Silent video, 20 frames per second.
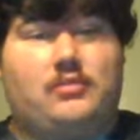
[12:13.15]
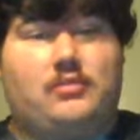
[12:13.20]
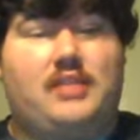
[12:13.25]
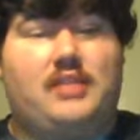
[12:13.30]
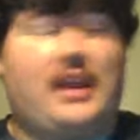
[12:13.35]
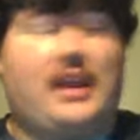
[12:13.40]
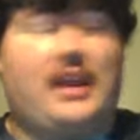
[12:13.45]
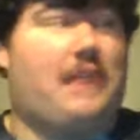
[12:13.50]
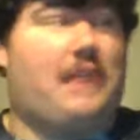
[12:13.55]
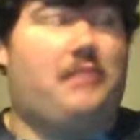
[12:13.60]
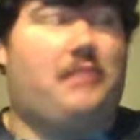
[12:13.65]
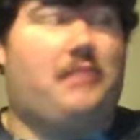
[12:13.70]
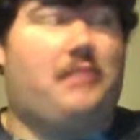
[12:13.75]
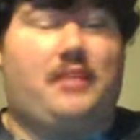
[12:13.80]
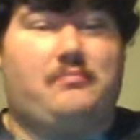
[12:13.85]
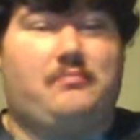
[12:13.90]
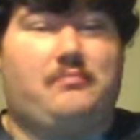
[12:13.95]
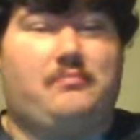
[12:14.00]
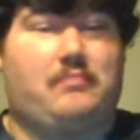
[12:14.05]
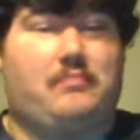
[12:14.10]
Heck, I bought
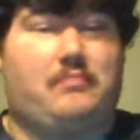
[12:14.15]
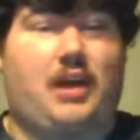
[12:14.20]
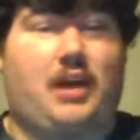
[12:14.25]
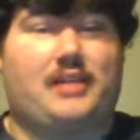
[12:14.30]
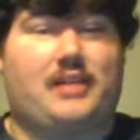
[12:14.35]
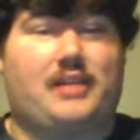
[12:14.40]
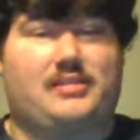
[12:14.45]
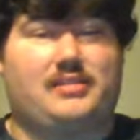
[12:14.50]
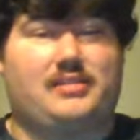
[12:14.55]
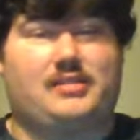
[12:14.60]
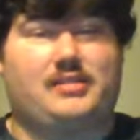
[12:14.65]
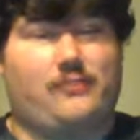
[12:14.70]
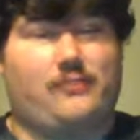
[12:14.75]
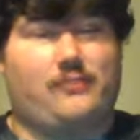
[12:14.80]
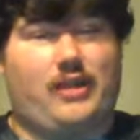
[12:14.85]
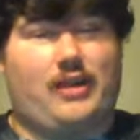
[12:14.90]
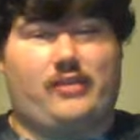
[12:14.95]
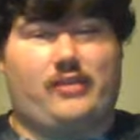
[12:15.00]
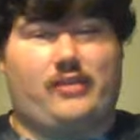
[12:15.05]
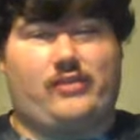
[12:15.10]
boxes of
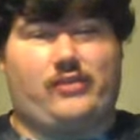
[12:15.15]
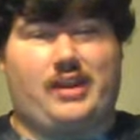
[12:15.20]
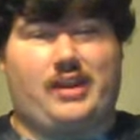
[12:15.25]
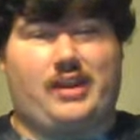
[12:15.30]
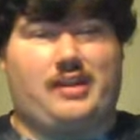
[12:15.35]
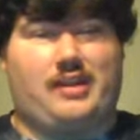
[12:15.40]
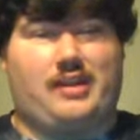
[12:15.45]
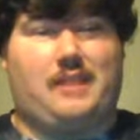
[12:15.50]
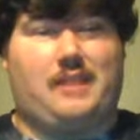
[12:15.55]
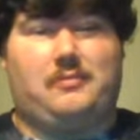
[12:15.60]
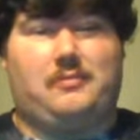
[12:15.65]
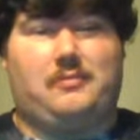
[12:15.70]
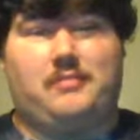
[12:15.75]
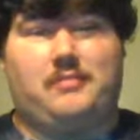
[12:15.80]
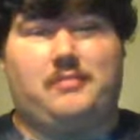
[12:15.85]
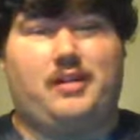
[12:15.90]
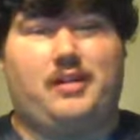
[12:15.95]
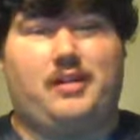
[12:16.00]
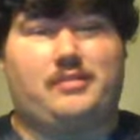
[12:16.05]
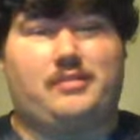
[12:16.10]
records for like a couple
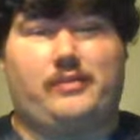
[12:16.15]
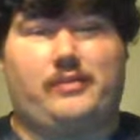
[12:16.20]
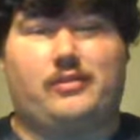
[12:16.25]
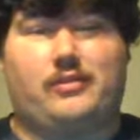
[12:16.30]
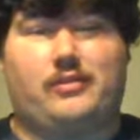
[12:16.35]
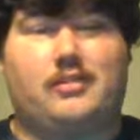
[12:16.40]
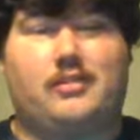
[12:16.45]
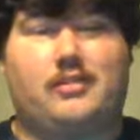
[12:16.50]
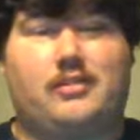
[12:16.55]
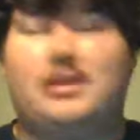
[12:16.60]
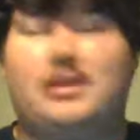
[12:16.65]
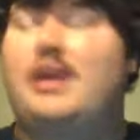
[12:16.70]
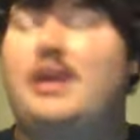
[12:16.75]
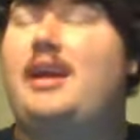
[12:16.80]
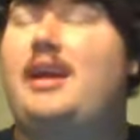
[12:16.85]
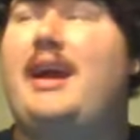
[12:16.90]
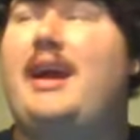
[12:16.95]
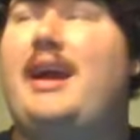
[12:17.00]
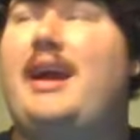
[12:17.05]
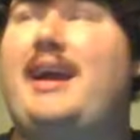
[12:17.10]
bucks before.
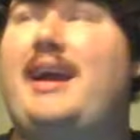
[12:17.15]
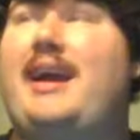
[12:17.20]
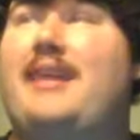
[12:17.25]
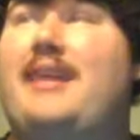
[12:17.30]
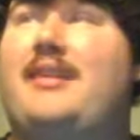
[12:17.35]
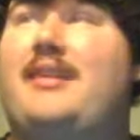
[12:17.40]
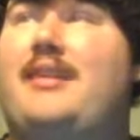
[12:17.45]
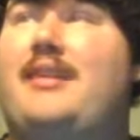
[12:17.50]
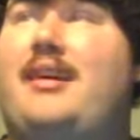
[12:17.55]
And